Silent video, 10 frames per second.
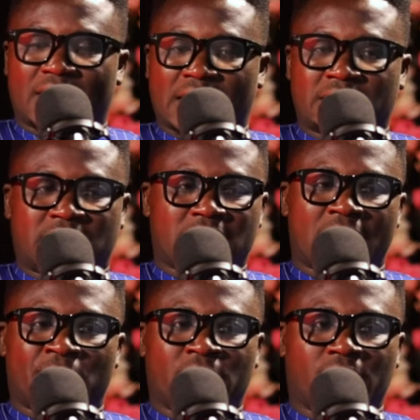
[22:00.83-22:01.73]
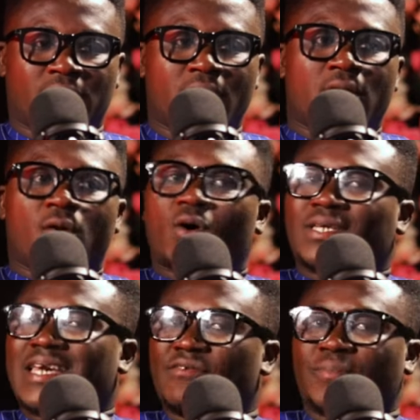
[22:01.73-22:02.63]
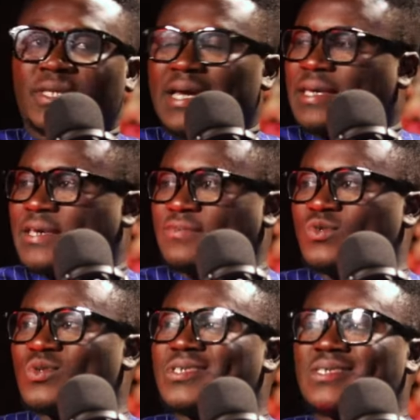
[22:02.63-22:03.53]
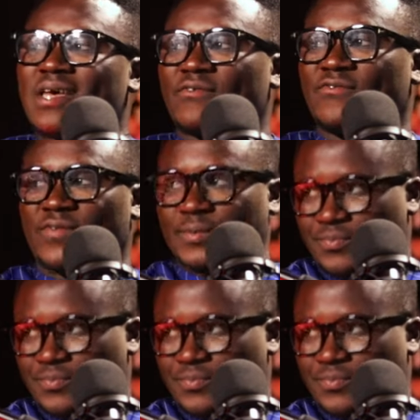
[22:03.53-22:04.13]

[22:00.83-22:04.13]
that, I mean, God gave me the gift to serve